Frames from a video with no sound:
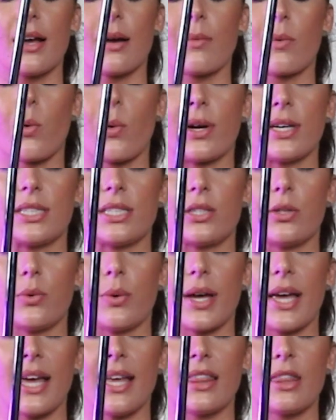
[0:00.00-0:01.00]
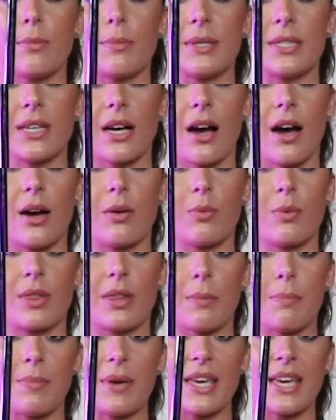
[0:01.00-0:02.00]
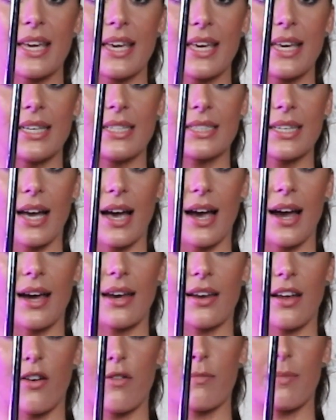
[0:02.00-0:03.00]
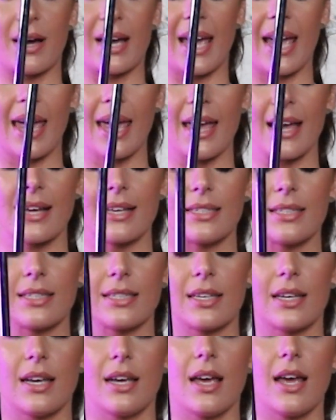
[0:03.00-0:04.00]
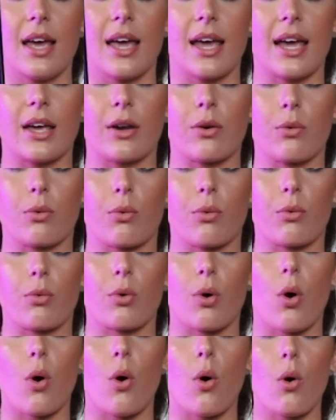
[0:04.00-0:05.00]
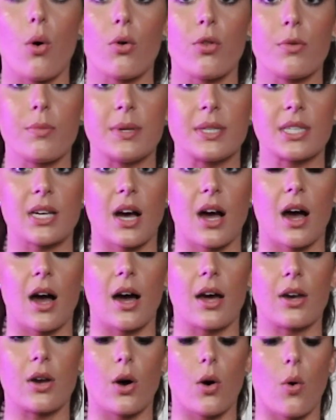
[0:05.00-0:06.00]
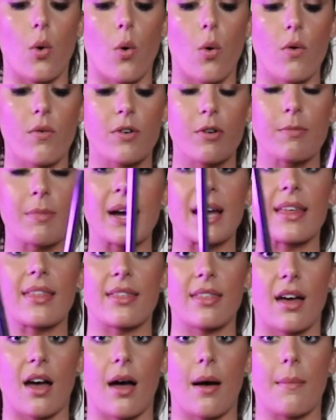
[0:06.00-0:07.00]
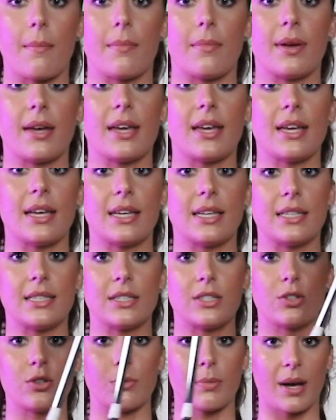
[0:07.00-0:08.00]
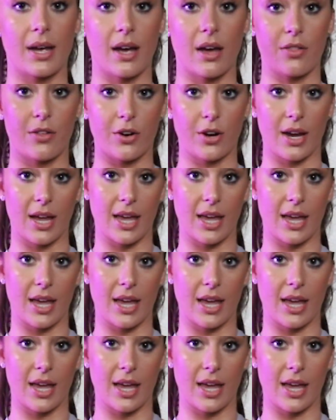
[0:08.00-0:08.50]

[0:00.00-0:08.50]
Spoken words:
I'm going to hit the baton with the pinky side of my hand and roll the baton over my thumb into my other